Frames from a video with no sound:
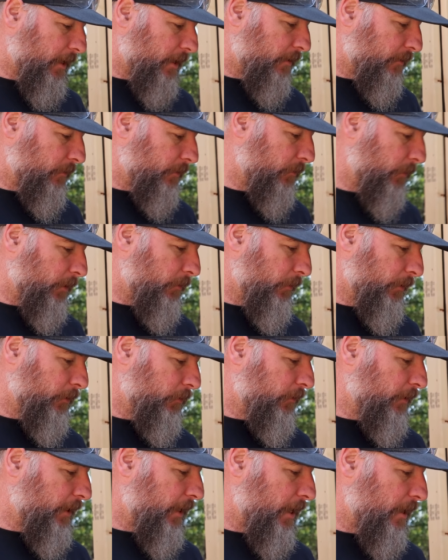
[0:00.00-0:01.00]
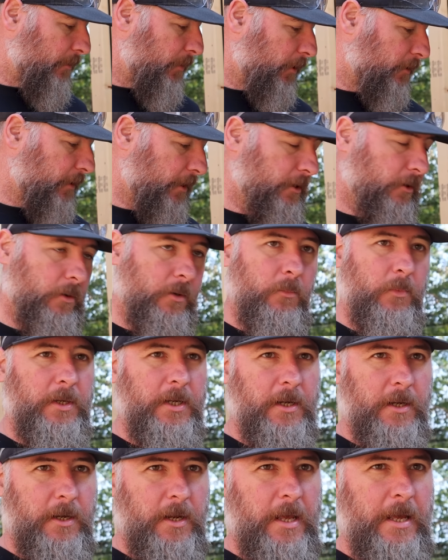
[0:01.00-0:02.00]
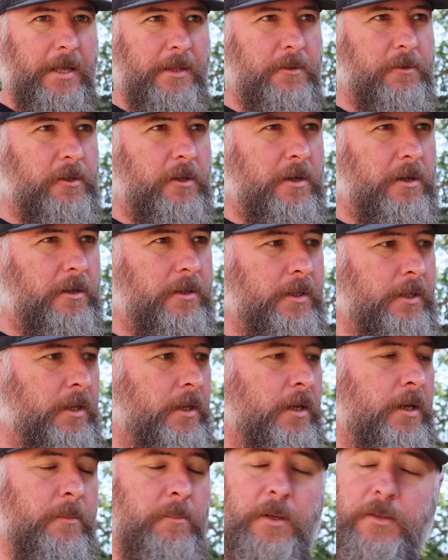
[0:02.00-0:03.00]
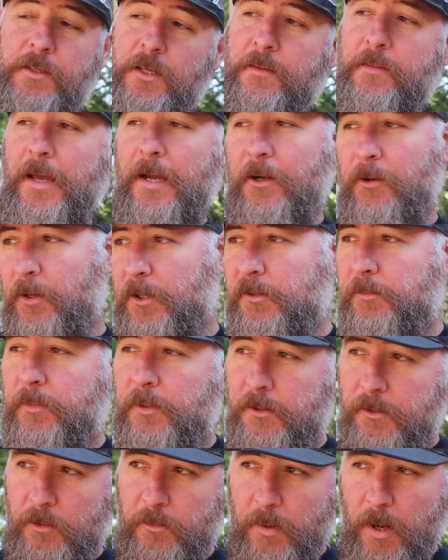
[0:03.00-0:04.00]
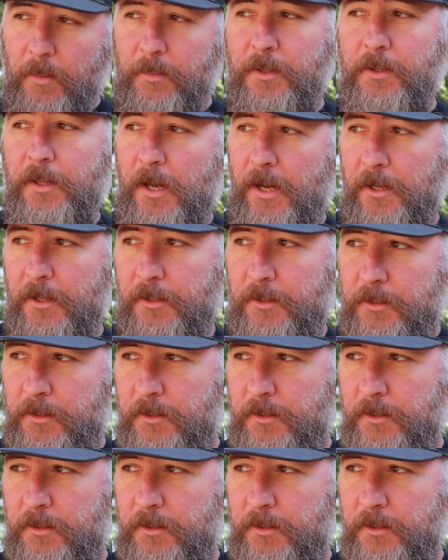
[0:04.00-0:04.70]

that when we redo the camper because I knew we needed a handsaw. Yeah. But then that Christmas you bought me that.